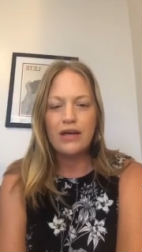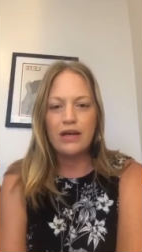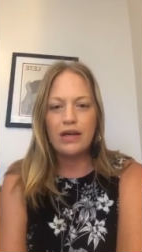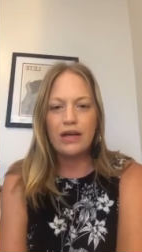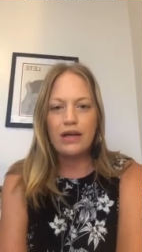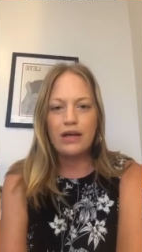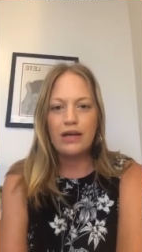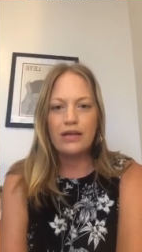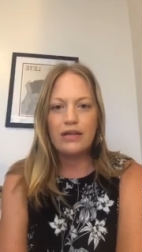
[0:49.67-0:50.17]

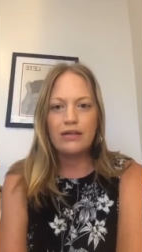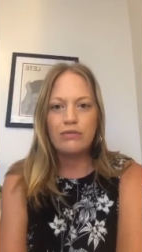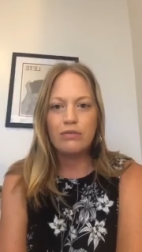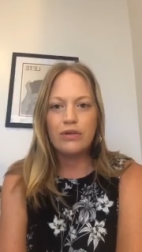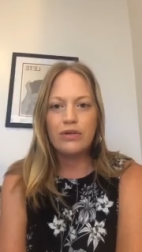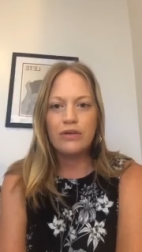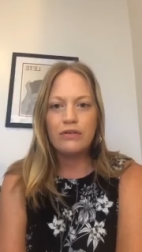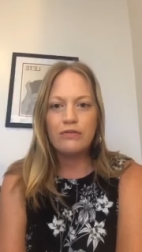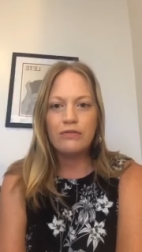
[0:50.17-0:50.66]
And
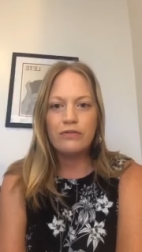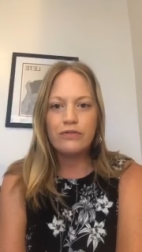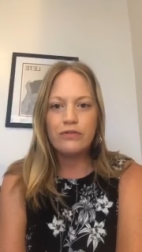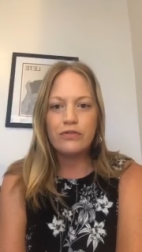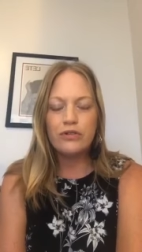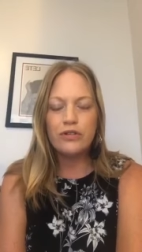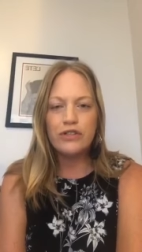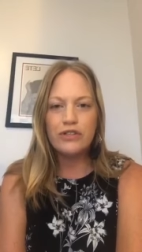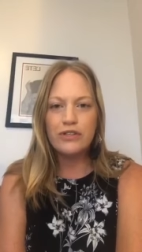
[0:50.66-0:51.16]
we've
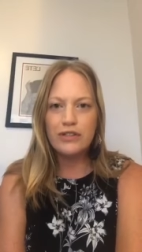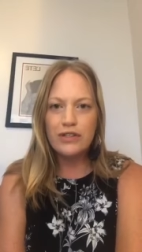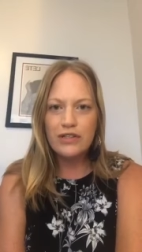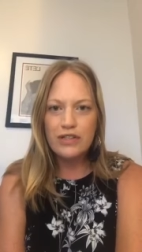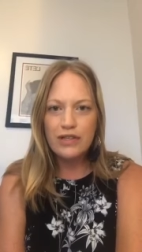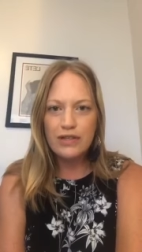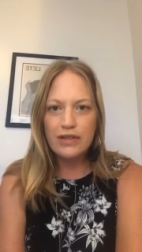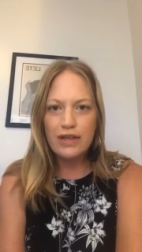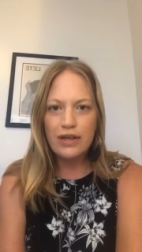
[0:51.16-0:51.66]
traditionally
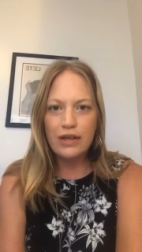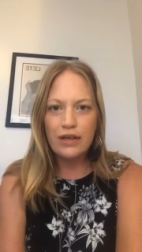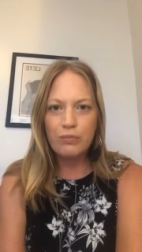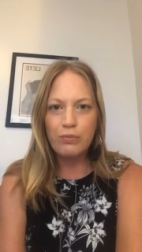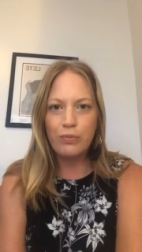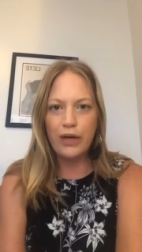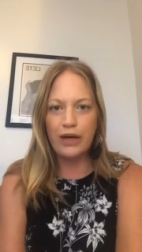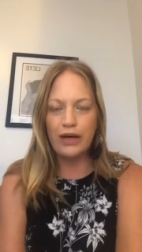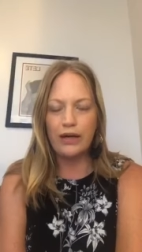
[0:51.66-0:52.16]
done
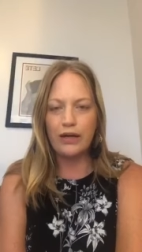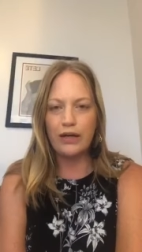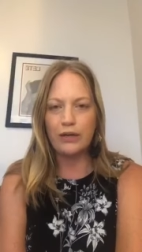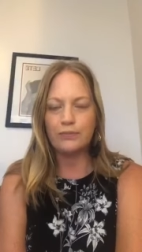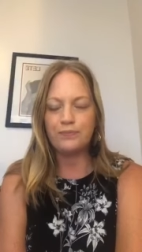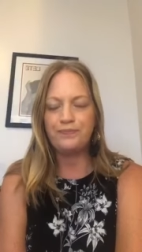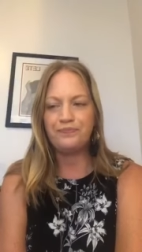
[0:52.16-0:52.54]
that by